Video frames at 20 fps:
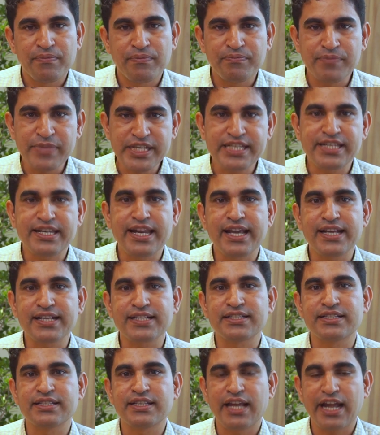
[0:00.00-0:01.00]

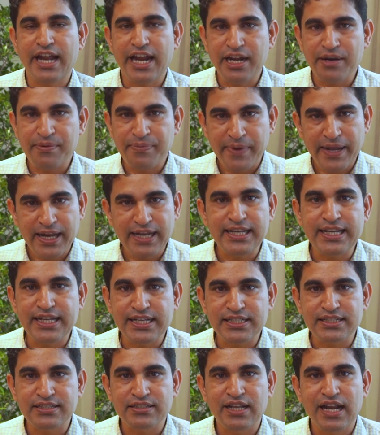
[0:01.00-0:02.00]
mistakes and
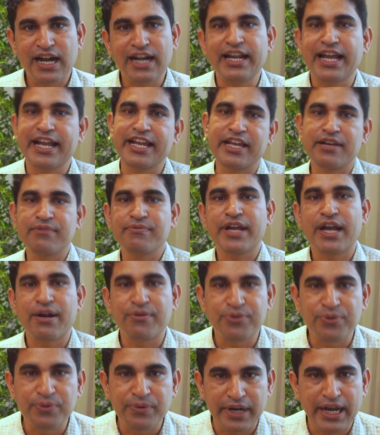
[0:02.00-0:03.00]
failures, and again we
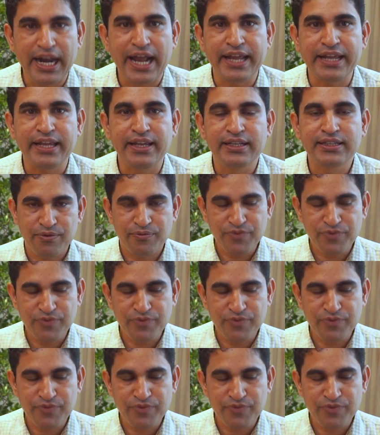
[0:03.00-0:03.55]
have to try.